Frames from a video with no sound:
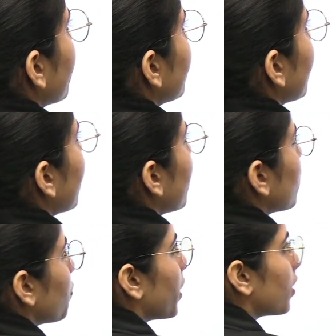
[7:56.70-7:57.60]
SE and
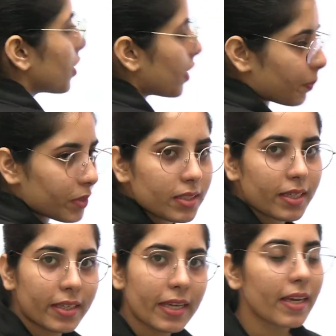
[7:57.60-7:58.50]
SP are
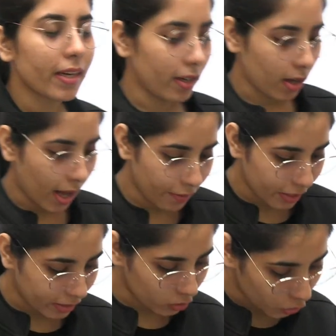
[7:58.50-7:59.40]
representing here, I will
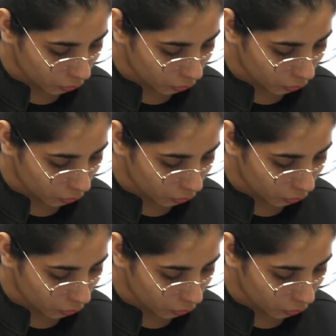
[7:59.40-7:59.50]
let